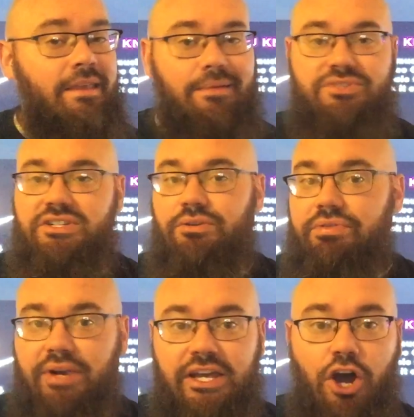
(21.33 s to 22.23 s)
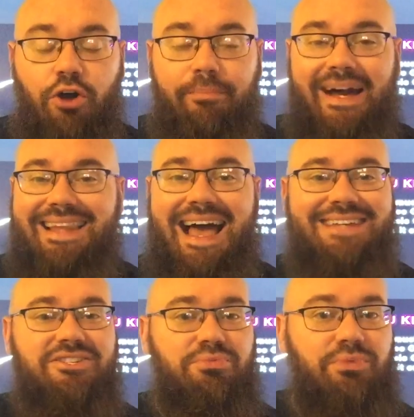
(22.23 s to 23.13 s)
I'm still 3-0 in my
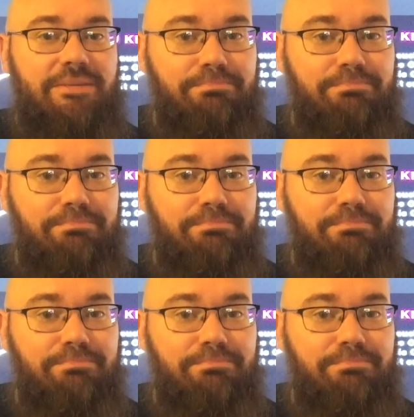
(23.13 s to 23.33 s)
last three